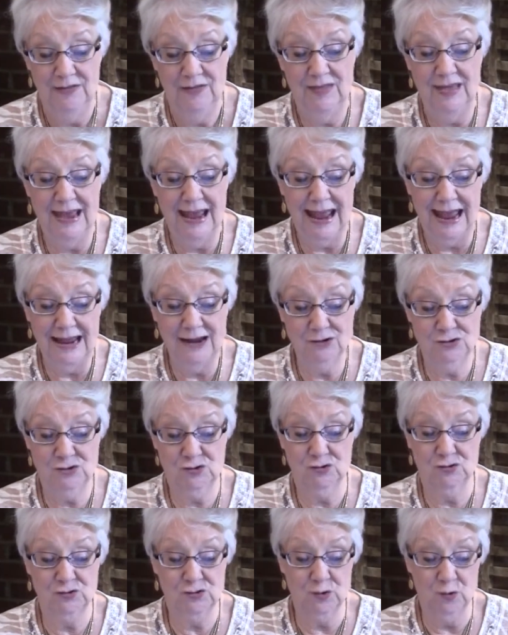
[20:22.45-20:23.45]
The
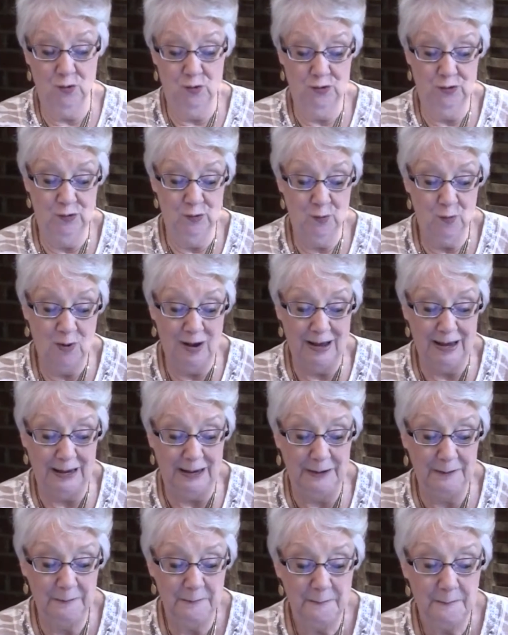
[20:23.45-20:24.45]
answer's on the
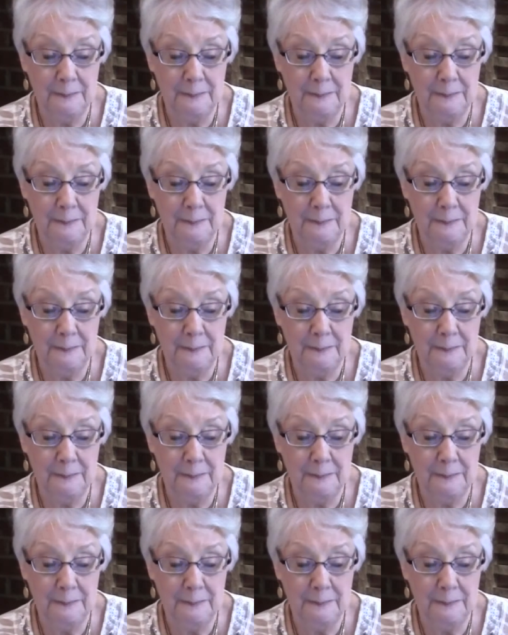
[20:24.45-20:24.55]
way.